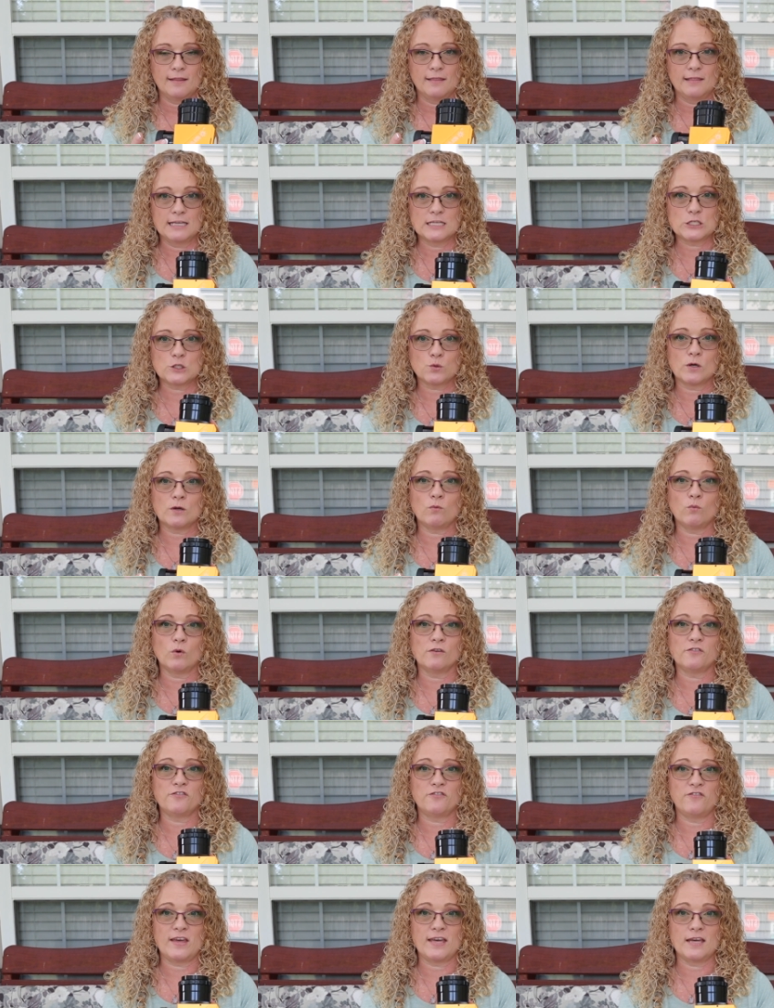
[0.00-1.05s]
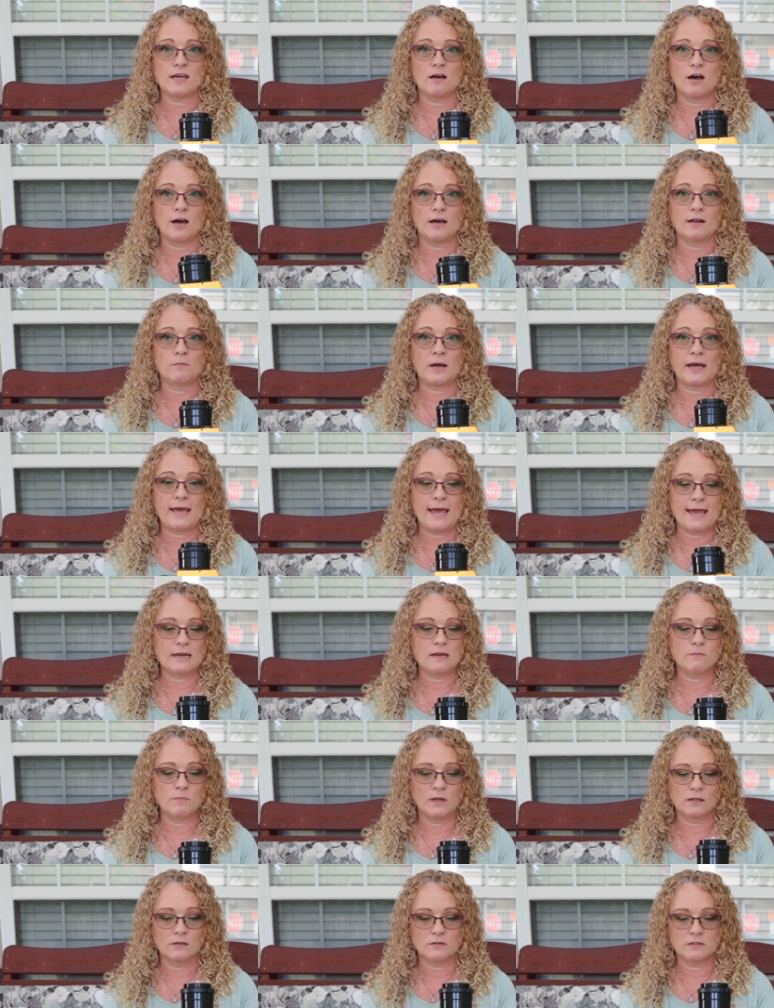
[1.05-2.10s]
This one will fit on my 80,
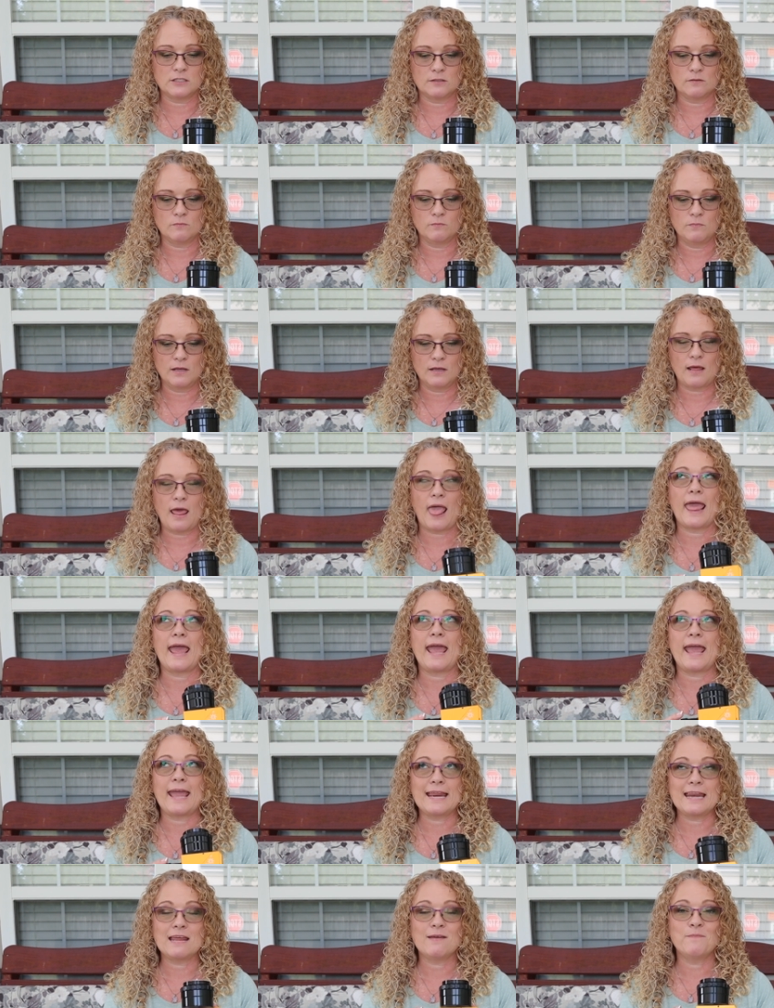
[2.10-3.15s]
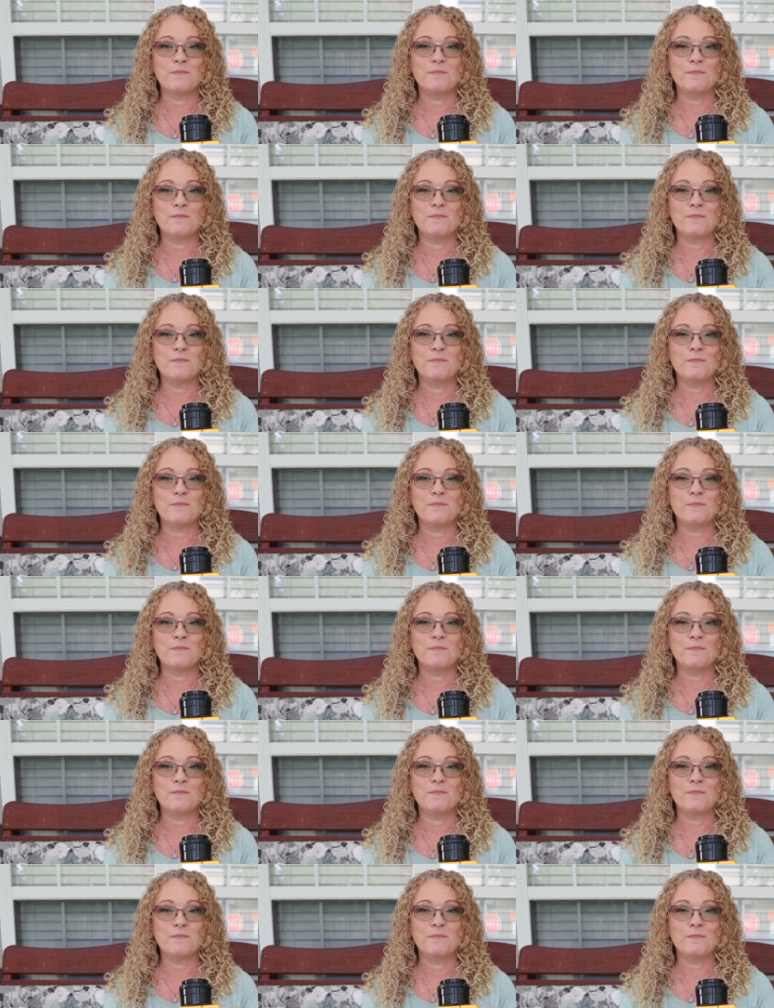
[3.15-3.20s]
milli 80